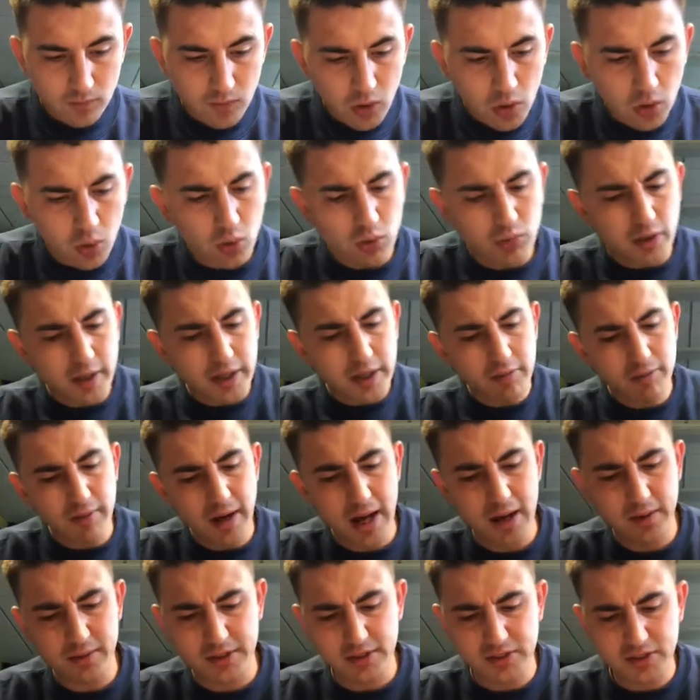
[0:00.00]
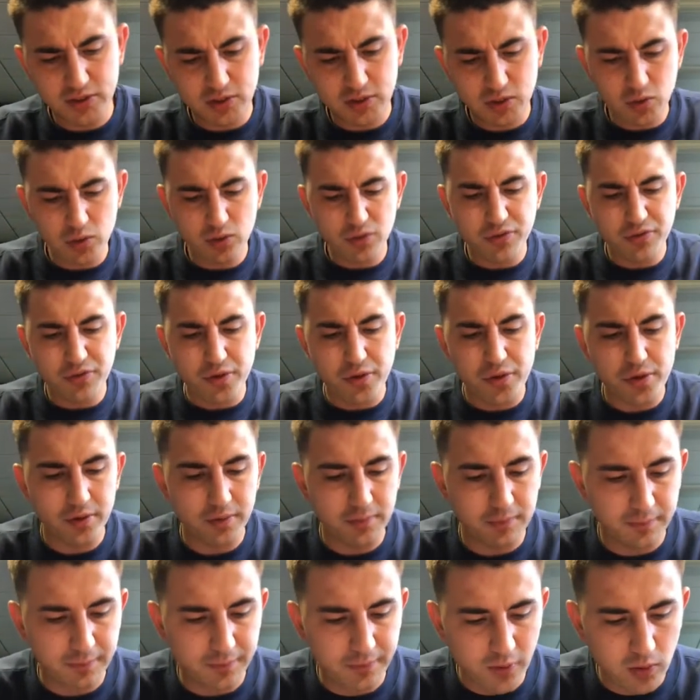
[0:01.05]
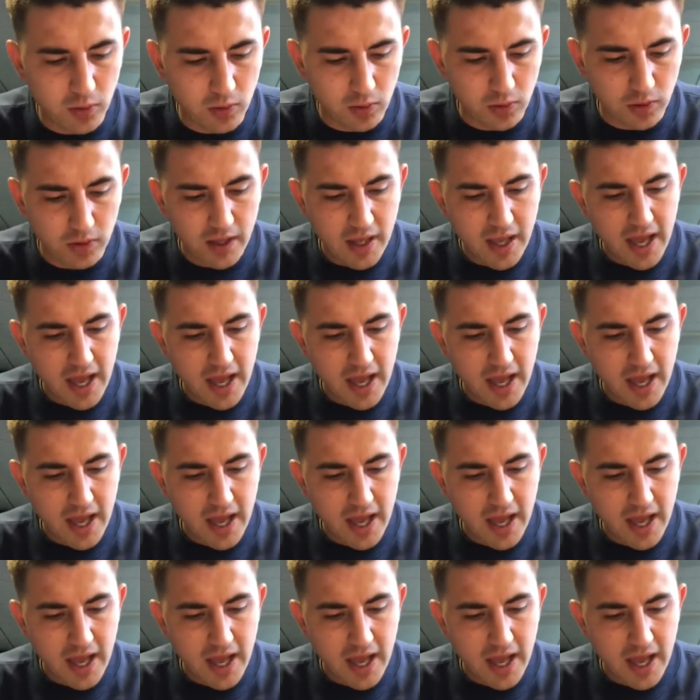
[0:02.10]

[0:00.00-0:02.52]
the school's room floor,